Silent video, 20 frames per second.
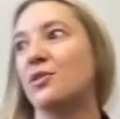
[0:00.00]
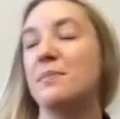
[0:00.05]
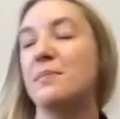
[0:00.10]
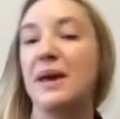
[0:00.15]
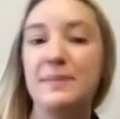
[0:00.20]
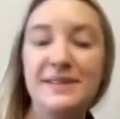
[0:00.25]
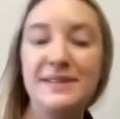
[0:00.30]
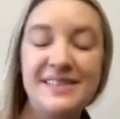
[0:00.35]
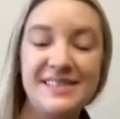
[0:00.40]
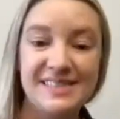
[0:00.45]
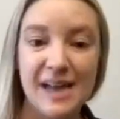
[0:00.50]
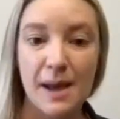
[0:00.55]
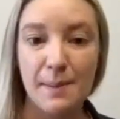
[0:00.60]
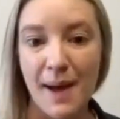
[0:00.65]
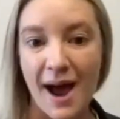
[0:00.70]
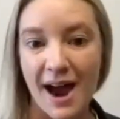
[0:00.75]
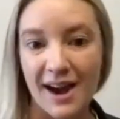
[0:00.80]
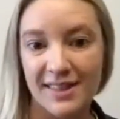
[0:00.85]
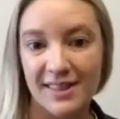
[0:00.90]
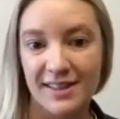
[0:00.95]
Maybe
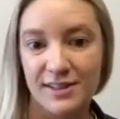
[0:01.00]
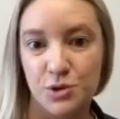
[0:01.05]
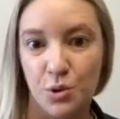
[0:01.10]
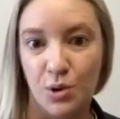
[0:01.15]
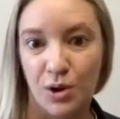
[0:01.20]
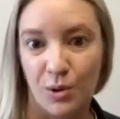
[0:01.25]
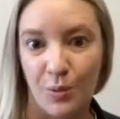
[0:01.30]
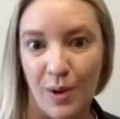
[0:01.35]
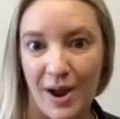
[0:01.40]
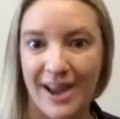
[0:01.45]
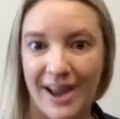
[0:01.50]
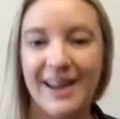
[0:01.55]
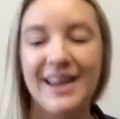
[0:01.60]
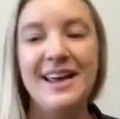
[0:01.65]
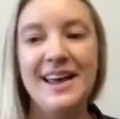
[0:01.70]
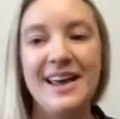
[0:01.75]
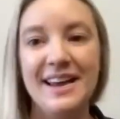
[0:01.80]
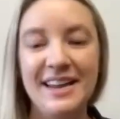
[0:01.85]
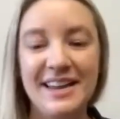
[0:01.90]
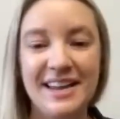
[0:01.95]
step out of the doorway.
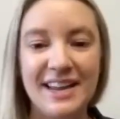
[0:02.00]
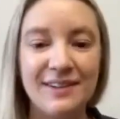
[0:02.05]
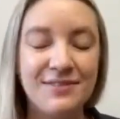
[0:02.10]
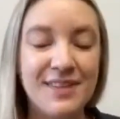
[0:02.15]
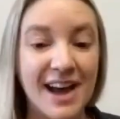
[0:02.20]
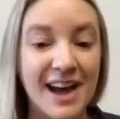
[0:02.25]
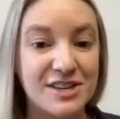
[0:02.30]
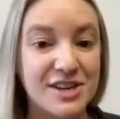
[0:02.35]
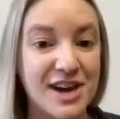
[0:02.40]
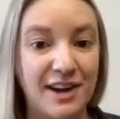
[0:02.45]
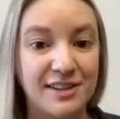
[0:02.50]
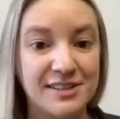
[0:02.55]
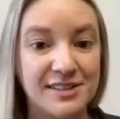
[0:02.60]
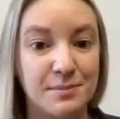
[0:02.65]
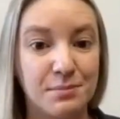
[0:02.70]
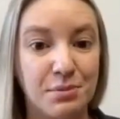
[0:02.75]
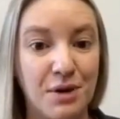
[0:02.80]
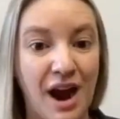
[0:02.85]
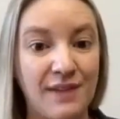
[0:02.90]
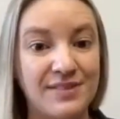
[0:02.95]
Give that child
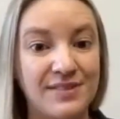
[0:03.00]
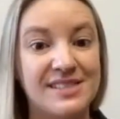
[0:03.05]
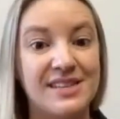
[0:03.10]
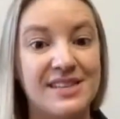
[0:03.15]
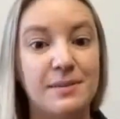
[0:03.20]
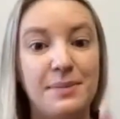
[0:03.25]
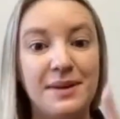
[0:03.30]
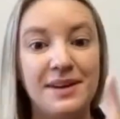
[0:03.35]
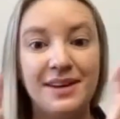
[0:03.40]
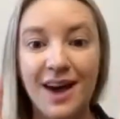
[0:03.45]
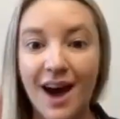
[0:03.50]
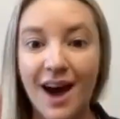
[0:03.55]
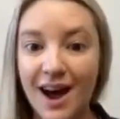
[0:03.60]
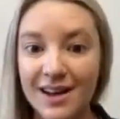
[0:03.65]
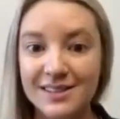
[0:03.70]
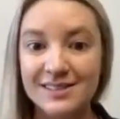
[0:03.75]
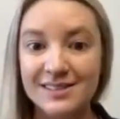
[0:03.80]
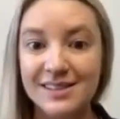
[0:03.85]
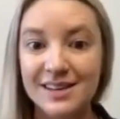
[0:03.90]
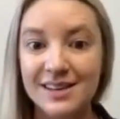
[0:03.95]
some privacy
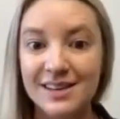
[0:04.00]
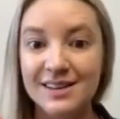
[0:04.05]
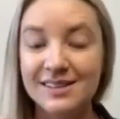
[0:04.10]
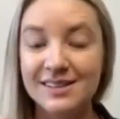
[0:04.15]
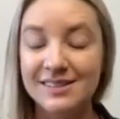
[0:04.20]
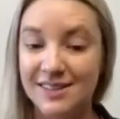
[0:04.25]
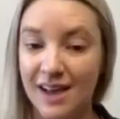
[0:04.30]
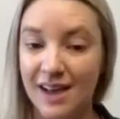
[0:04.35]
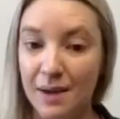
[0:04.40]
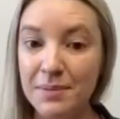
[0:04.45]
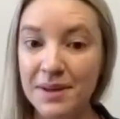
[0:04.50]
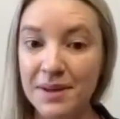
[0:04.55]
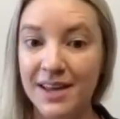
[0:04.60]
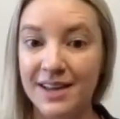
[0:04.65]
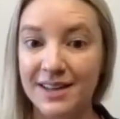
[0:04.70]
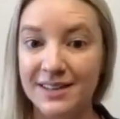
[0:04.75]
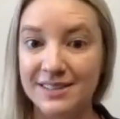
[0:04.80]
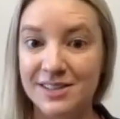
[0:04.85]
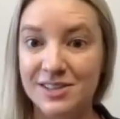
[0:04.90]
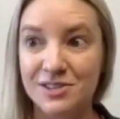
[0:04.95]
because some
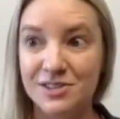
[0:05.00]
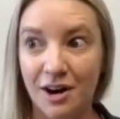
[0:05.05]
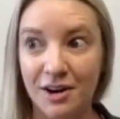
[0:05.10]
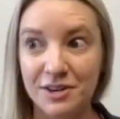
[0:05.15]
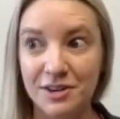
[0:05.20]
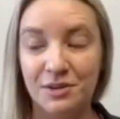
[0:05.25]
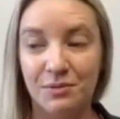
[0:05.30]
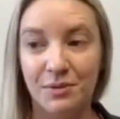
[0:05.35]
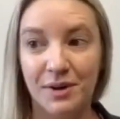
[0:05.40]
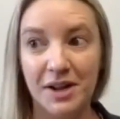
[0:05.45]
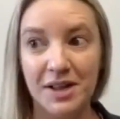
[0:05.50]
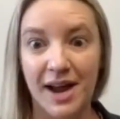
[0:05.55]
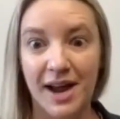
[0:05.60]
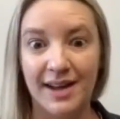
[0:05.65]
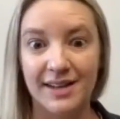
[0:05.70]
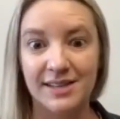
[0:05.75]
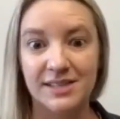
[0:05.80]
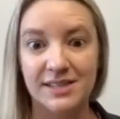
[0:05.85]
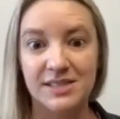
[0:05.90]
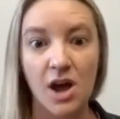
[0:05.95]
kids start to
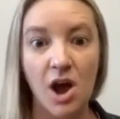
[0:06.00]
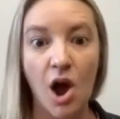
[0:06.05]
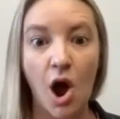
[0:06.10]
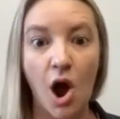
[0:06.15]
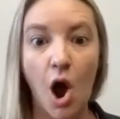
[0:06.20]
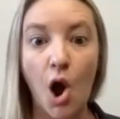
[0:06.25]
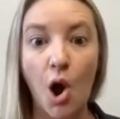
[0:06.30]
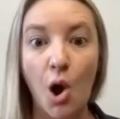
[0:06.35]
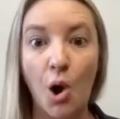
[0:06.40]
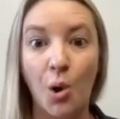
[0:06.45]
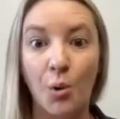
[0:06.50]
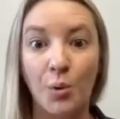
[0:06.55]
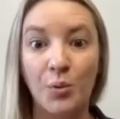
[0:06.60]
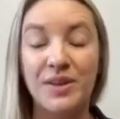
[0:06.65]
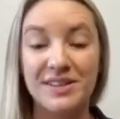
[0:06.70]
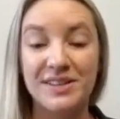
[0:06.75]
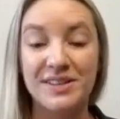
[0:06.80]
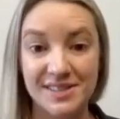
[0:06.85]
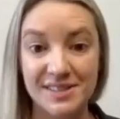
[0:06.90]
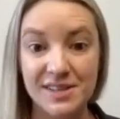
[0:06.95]
realize, oh,
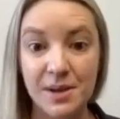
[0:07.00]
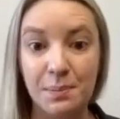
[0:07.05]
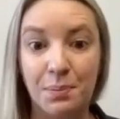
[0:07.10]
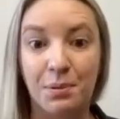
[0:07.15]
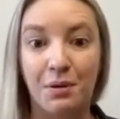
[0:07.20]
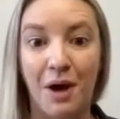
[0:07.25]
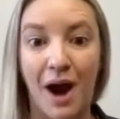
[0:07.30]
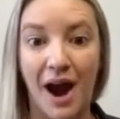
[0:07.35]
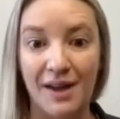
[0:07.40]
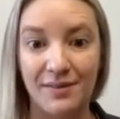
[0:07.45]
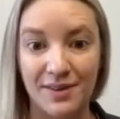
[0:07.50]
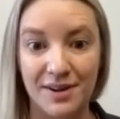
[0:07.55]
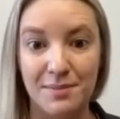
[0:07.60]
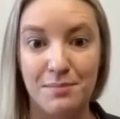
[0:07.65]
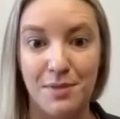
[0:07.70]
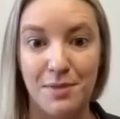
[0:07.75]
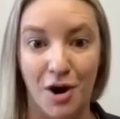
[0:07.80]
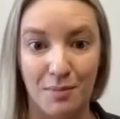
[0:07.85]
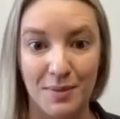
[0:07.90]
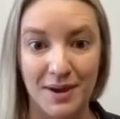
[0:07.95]
this is a
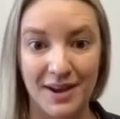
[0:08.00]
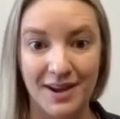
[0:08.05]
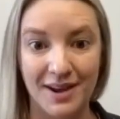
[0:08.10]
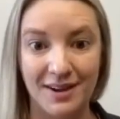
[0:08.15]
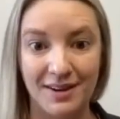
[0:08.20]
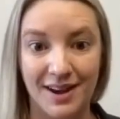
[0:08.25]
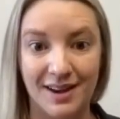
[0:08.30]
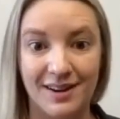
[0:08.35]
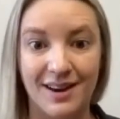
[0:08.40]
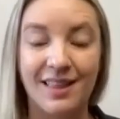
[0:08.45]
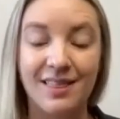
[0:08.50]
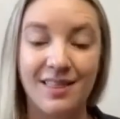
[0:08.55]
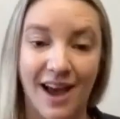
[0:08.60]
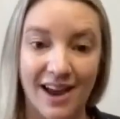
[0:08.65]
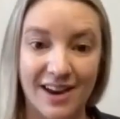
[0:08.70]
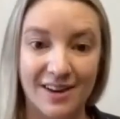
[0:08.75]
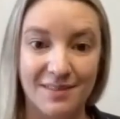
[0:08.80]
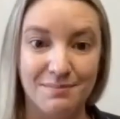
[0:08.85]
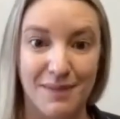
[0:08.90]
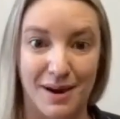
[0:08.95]
private moment and I
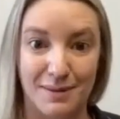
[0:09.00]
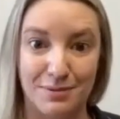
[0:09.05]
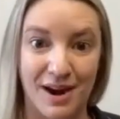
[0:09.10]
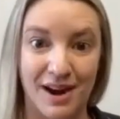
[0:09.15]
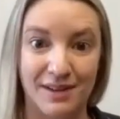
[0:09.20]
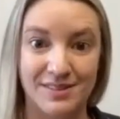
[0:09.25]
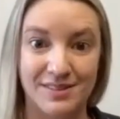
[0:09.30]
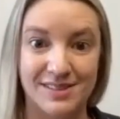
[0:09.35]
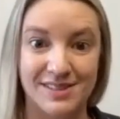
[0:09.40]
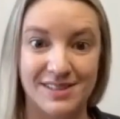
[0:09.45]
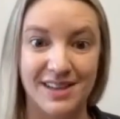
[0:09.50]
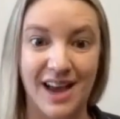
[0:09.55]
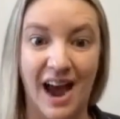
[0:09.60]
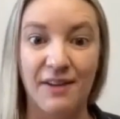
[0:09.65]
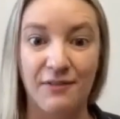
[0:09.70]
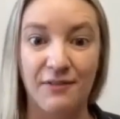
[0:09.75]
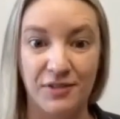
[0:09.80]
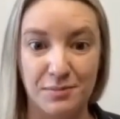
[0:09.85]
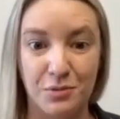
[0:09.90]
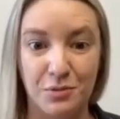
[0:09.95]
like my privacy.
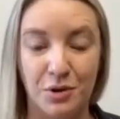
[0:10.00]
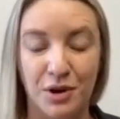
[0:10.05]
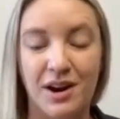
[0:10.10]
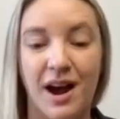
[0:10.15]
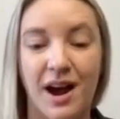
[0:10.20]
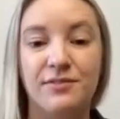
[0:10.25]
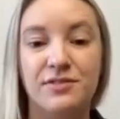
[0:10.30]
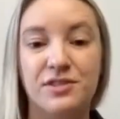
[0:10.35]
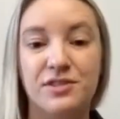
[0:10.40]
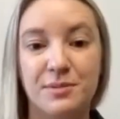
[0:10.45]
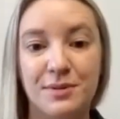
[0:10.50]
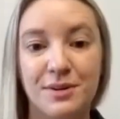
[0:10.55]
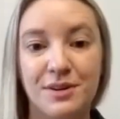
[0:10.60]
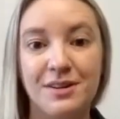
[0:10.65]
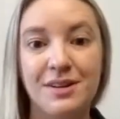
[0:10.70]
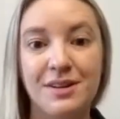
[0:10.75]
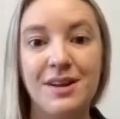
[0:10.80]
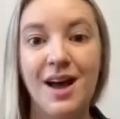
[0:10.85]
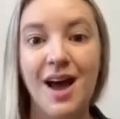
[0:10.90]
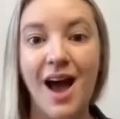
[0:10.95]
I feel more
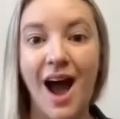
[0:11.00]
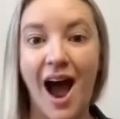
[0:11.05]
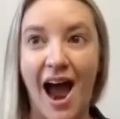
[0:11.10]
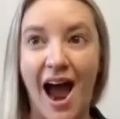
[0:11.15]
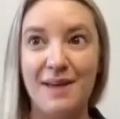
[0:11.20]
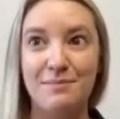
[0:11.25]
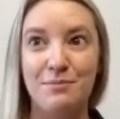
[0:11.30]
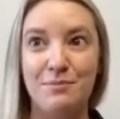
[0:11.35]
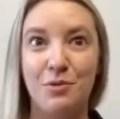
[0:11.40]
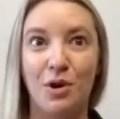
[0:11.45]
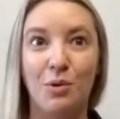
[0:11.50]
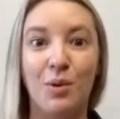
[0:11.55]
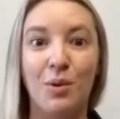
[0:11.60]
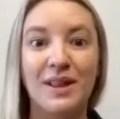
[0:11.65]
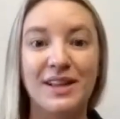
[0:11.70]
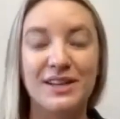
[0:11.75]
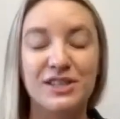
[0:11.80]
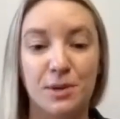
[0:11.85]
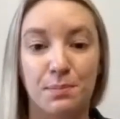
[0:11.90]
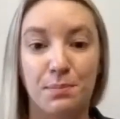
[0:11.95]
comfortable. I'm more
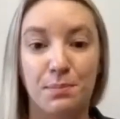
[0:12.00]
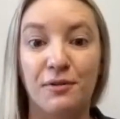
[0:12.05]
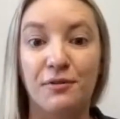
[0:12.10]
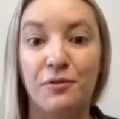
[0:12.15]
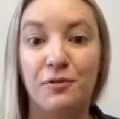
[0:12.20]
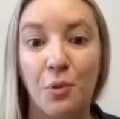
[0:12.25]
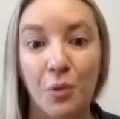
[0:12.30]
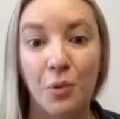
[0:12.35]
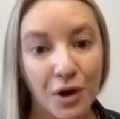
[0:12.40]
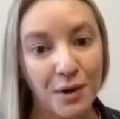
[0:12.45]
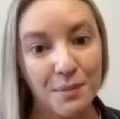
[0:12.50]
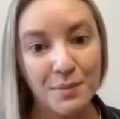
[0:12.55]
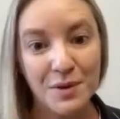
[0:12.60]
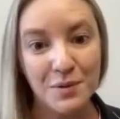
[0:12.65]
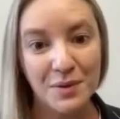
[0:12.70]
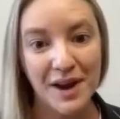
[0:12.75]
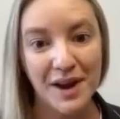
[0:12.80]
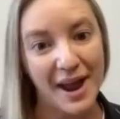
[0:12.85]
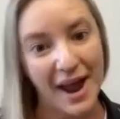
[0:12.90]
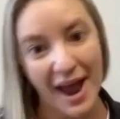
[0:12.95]
willing to perform
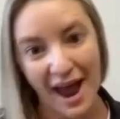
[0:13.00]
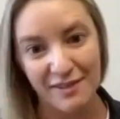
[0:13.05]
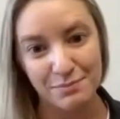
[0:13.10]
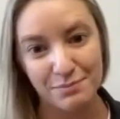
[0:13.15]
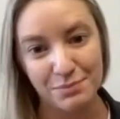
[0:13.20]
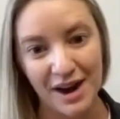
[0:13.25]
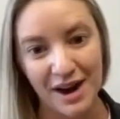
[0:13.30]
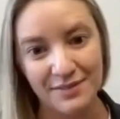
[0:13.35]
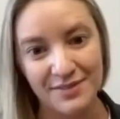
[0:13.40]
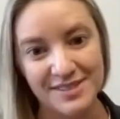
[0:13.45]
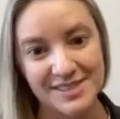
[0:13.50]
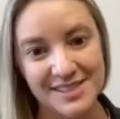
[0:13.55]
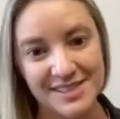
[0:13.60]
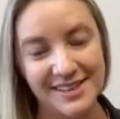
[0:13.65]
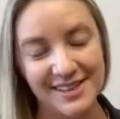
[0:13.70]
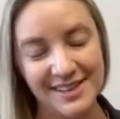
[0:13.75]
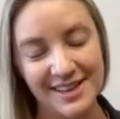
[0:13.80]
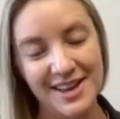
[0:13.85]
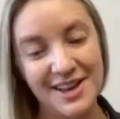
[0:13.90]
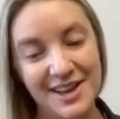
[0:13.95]
when I have
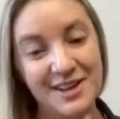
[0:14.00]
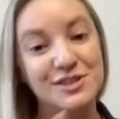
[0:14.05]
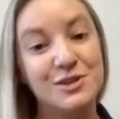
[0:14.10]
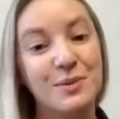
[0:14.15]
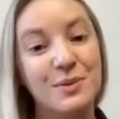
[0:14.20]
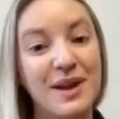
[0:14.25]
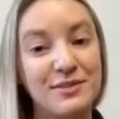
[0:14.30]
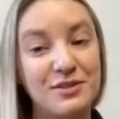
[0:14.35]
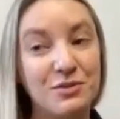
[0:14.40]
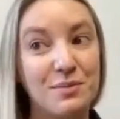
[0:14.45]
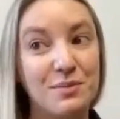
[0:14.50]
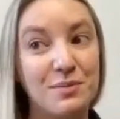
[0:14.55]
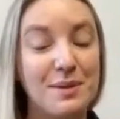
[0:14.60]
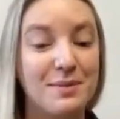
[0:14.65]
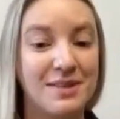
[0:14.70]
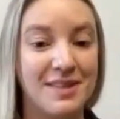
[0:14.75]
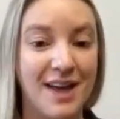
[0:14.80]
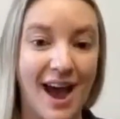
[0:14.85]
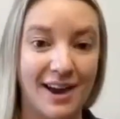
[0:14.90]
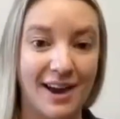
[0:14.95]
privacy. So we have to
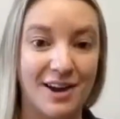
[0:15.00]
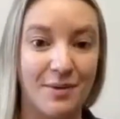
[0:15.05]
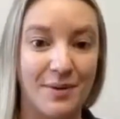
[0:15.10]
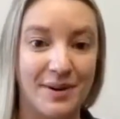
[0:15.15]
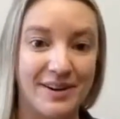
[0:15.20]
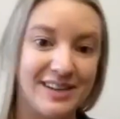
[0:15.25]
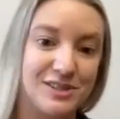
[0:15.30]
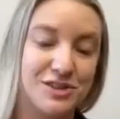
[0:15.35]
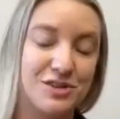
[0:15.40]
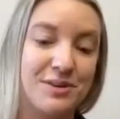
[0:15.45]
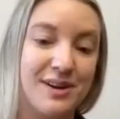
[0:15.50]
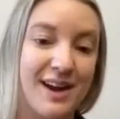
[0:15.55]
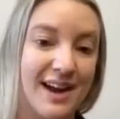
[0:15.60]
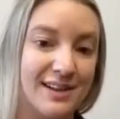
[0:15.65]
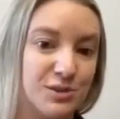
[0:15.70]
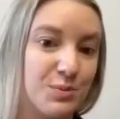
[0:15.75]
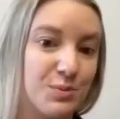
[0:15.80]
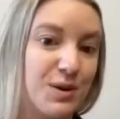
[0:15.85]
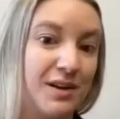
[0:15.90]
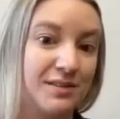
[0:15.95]
remember that going into it
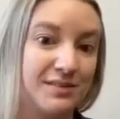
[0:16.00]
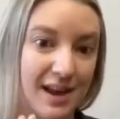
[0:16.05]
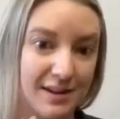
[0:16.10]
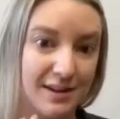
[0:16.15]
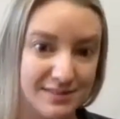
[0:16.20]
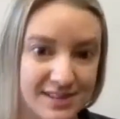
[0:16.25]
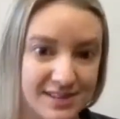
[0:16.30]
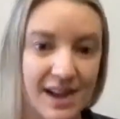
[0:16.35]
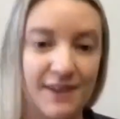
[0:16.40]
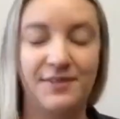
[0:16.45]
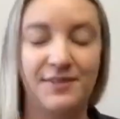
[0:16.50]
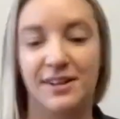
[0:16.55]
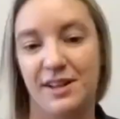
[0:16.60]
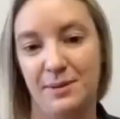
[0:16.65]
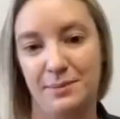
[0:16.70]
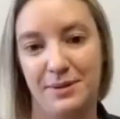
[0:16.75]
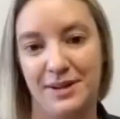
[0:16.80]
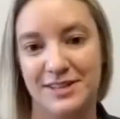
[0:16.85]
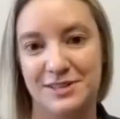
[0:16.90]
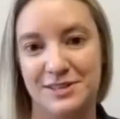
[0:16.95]
as well. That
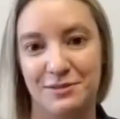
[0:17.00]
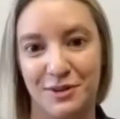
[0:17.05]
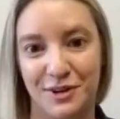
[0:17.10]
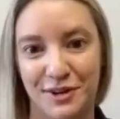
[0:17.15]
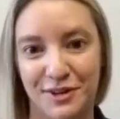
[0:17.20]
definitely plays a